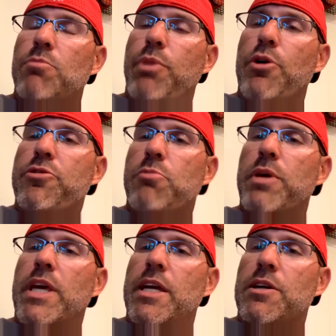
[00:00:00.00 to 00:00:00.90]
both the
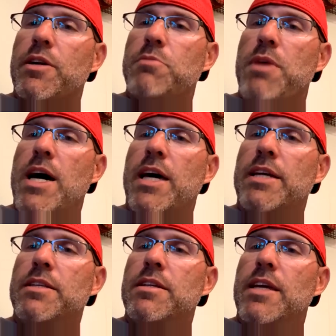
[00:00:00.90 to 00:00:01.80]
beginner in
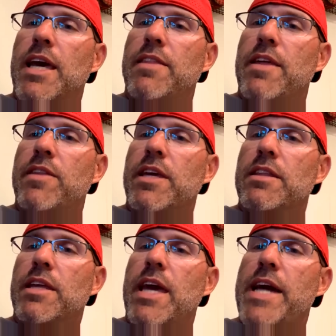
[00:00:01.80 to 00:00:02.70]
mind and then
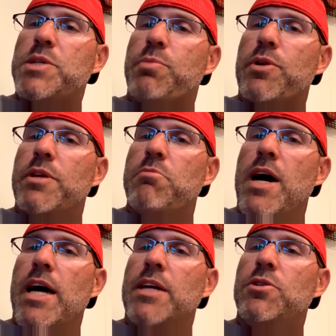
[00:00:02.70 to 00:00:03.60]
the expert in
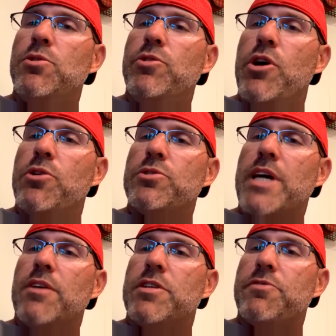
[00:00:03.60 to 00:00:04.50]
mind, who
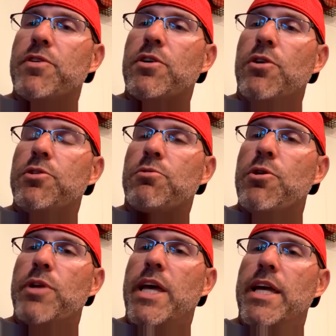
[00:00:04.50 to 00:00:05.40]
knows how difficult the
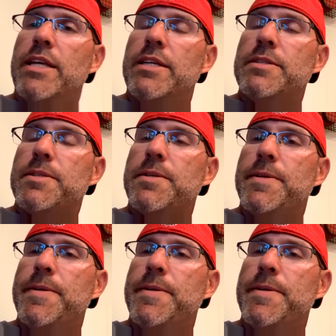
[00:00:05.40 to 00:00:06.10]
road ahead is.